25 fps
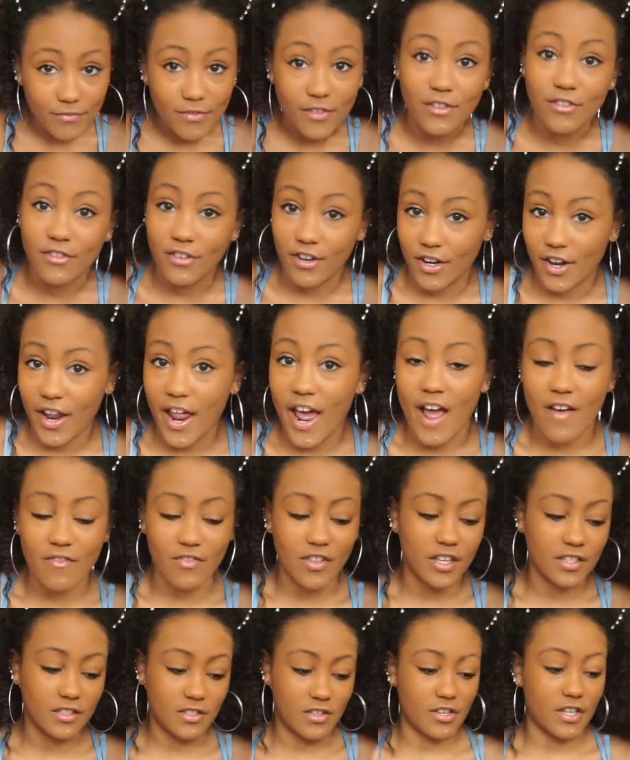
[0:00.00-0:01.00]
you need to have
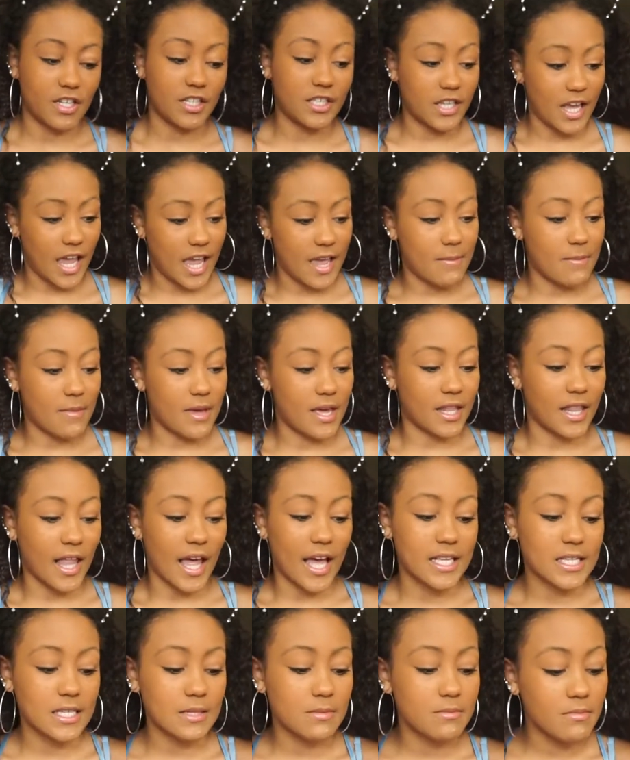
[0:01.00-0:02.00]
this. You can tame it
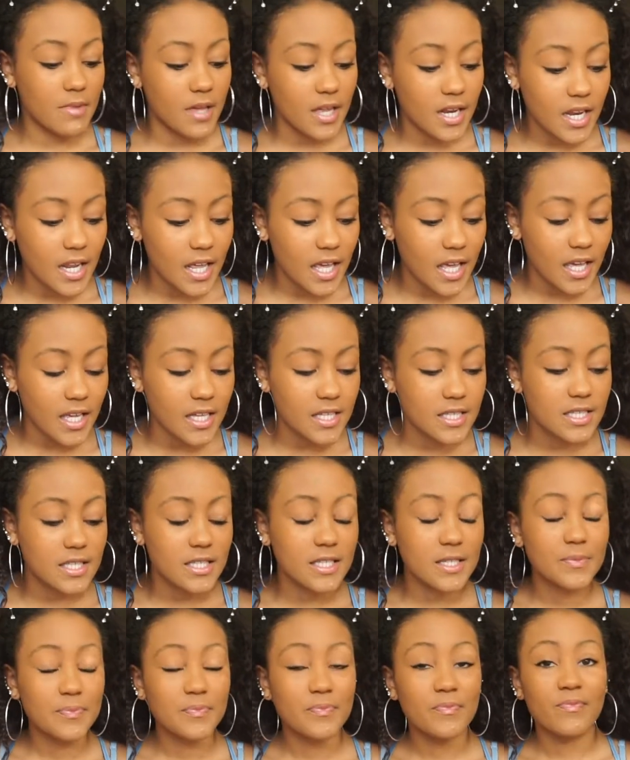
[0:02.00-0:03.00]
last minute.
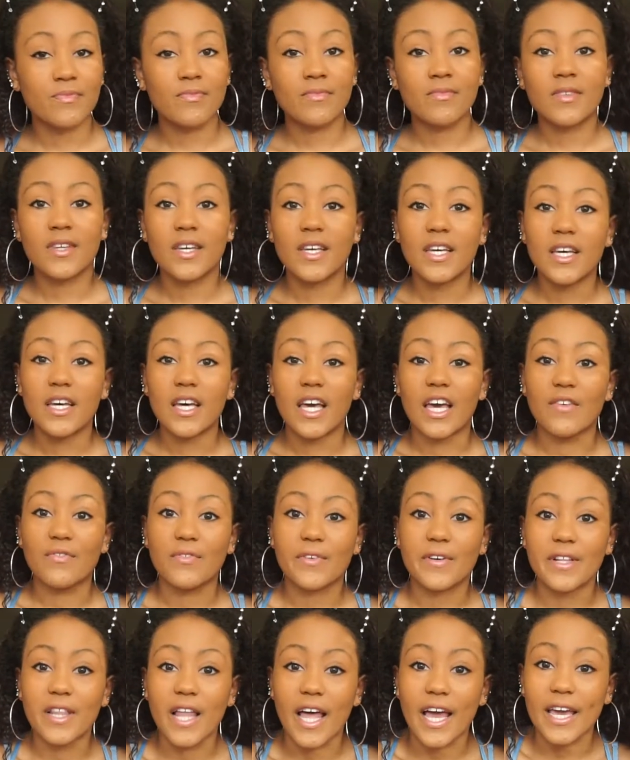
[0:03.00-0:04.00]
If
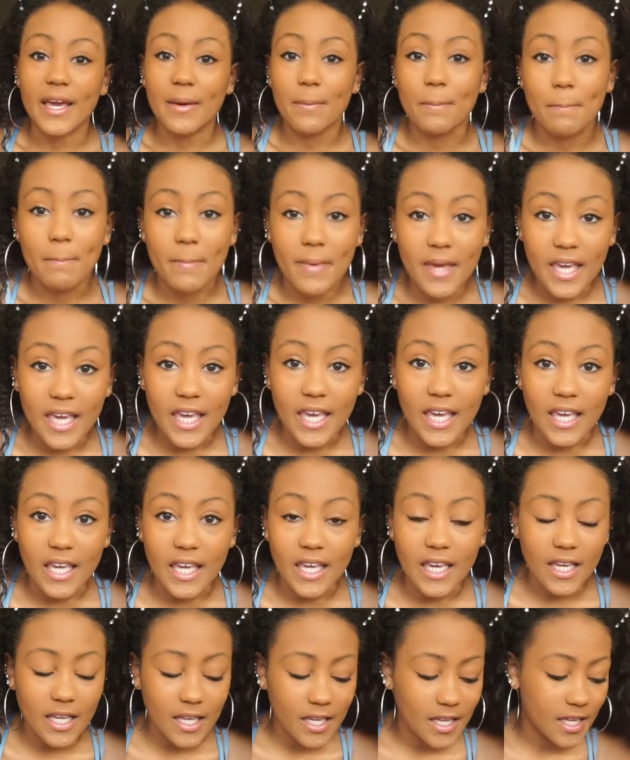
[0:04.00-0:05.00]
you're like
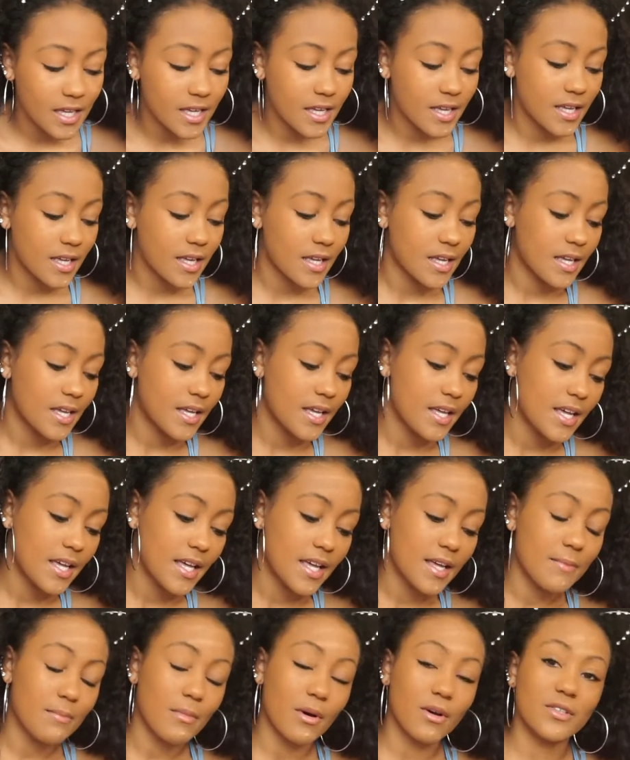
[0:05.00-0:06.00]
me,
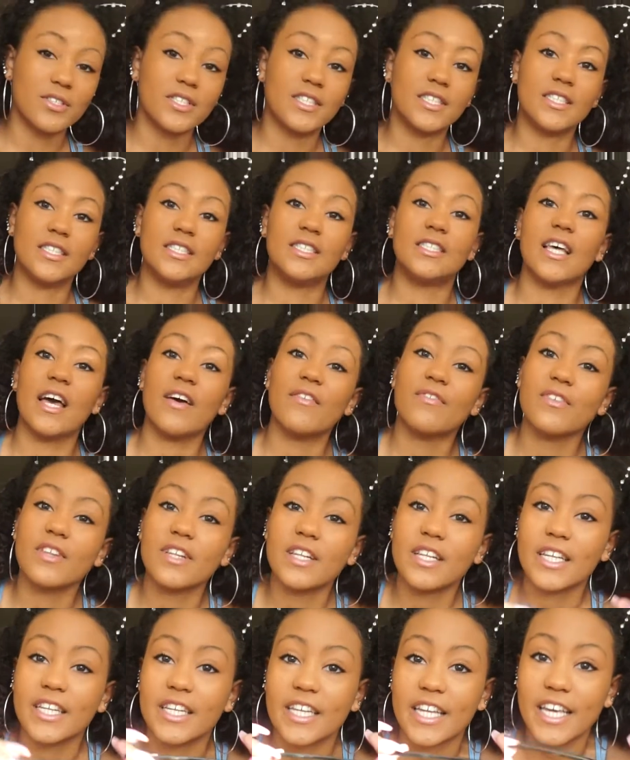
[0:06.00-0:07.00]
most
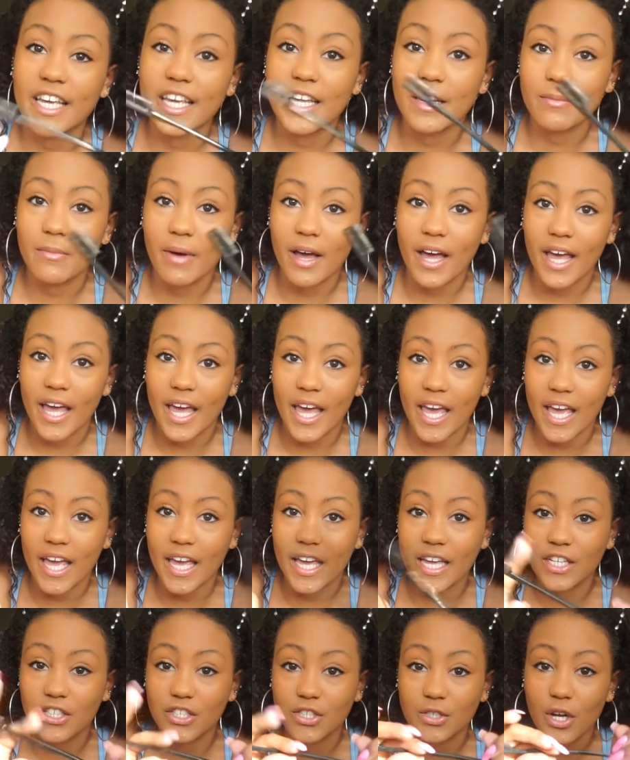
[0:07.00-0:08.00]
definitely need my
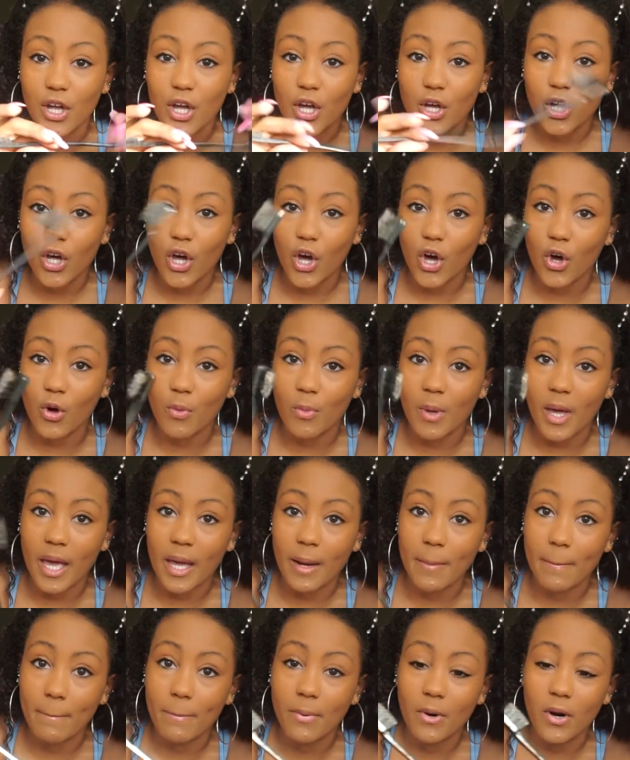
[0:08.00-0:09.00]
edge comb
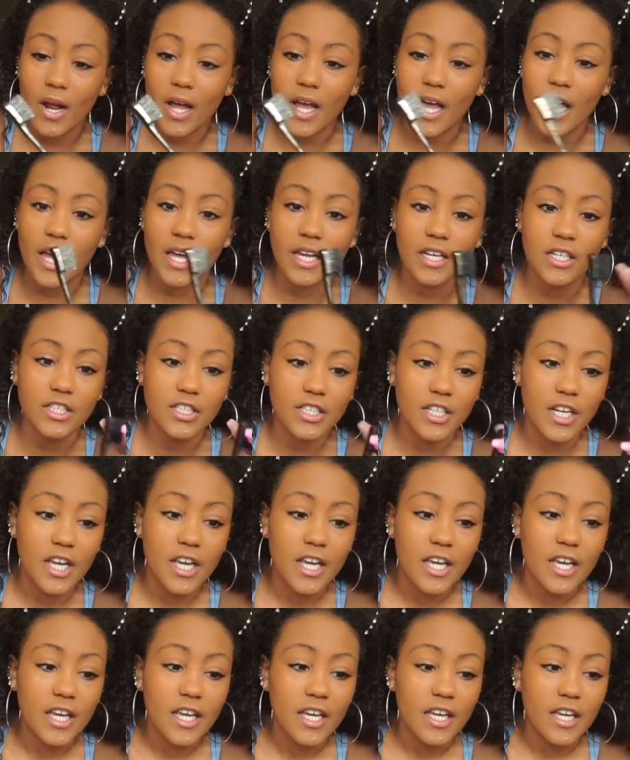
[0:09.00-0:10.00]
and brush.
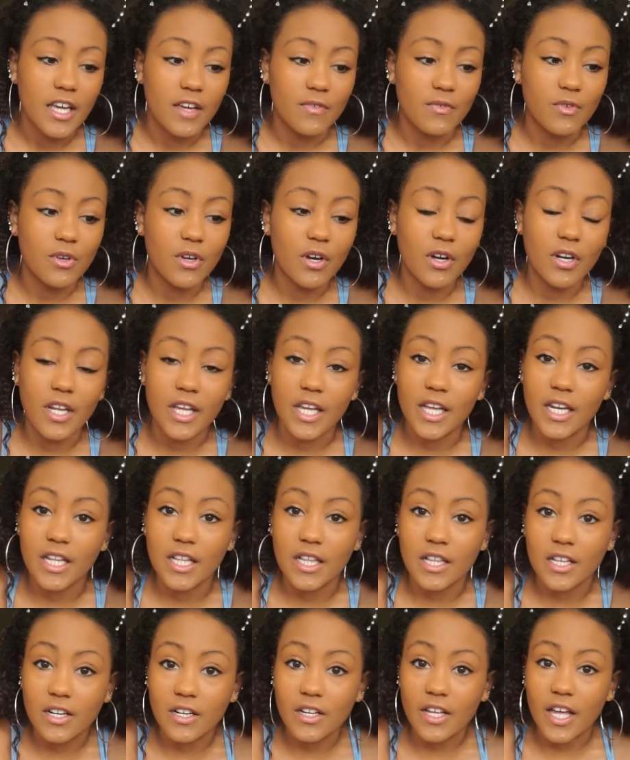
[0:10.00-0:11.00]
If you go to any
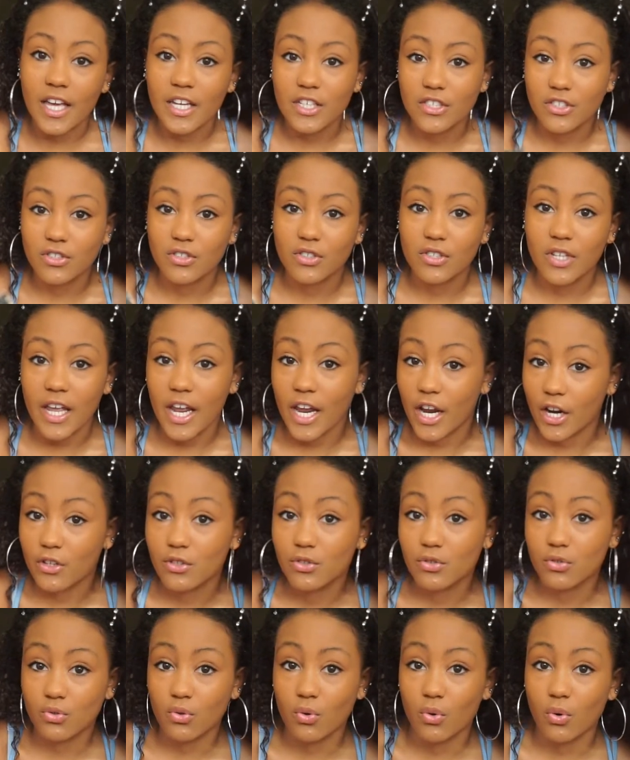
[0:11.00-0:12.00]
little Asian hair
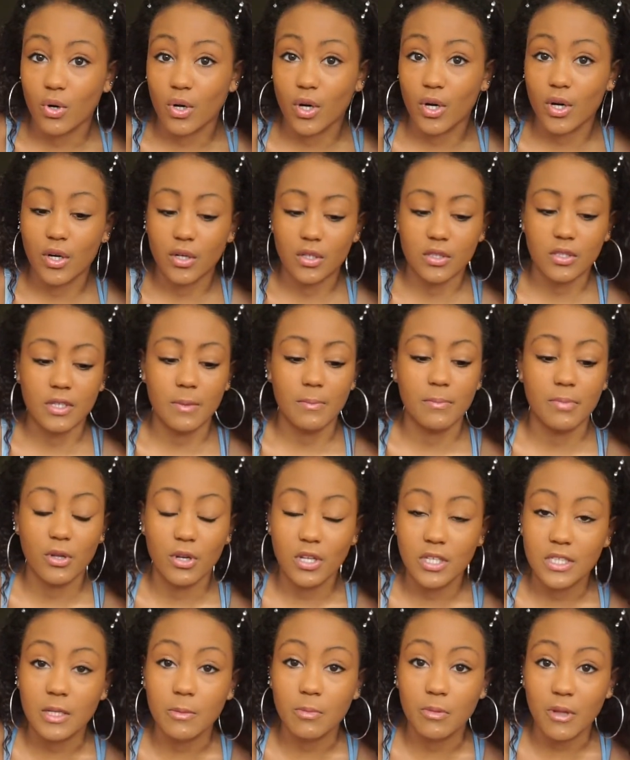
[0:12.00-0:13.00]
store, some
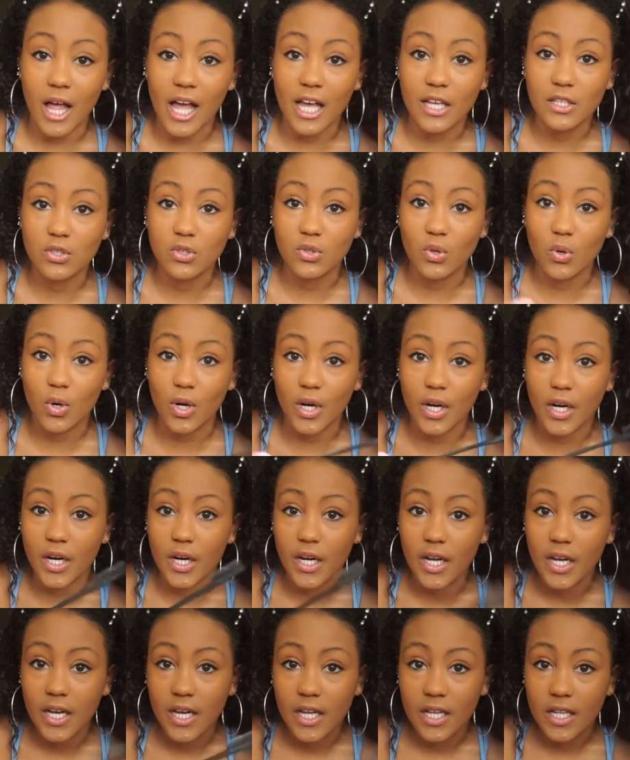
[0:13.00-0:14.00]
beauty supply store,
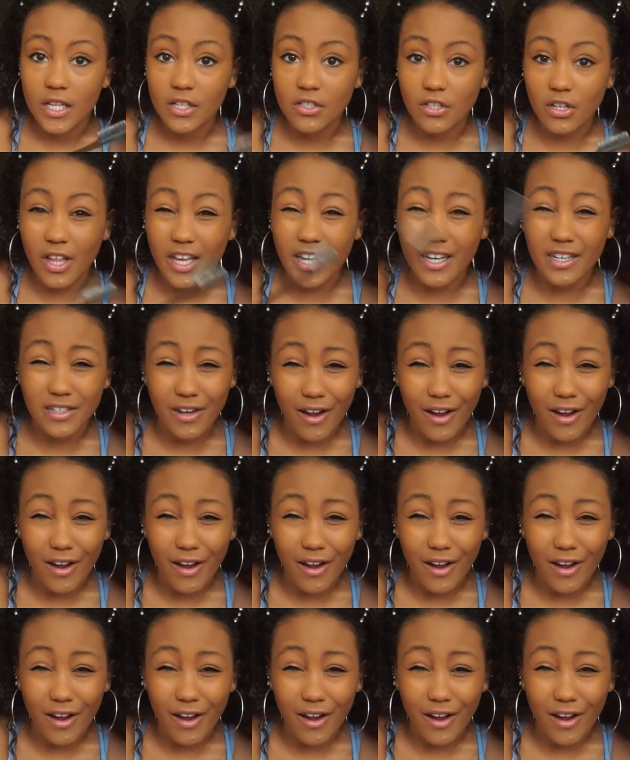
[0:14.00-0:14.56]
these are like $1,